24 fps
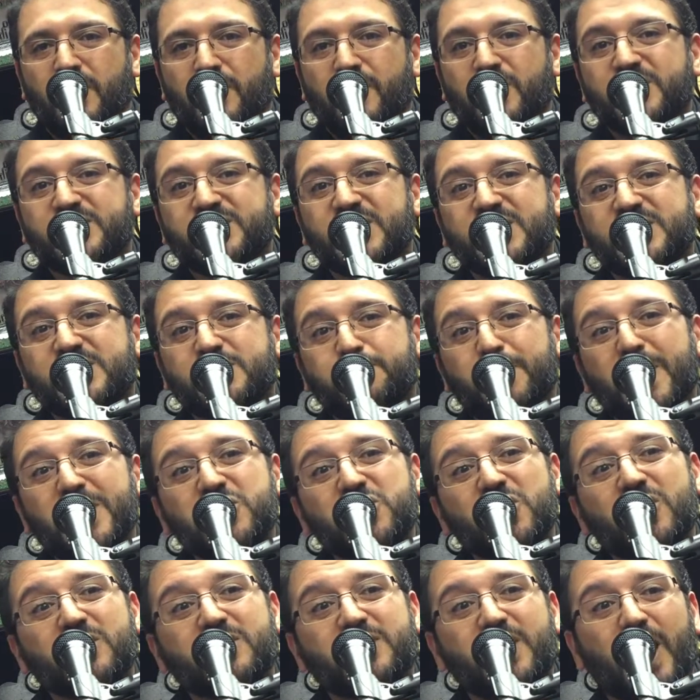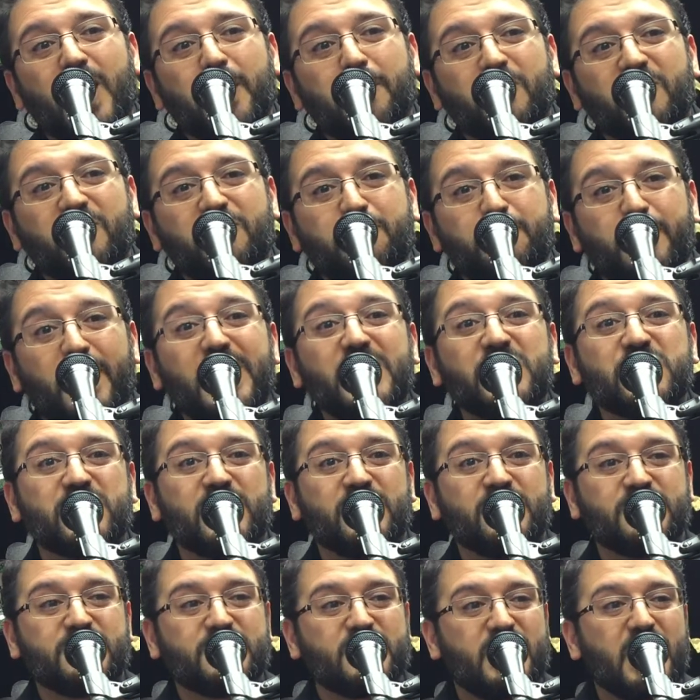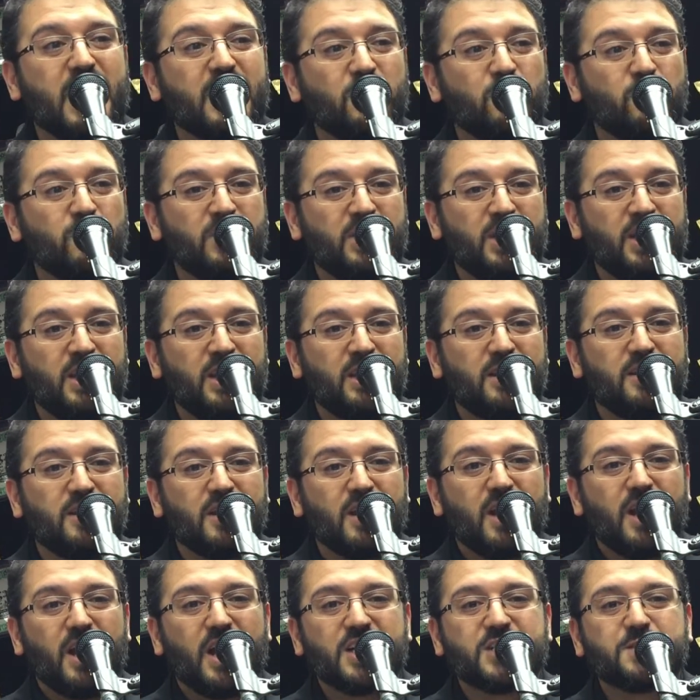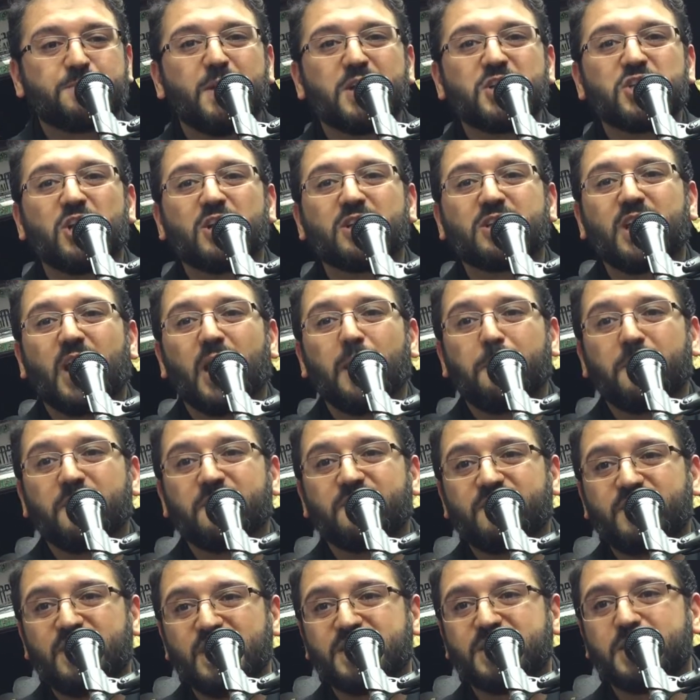There's a special type of patience that you need, a special type of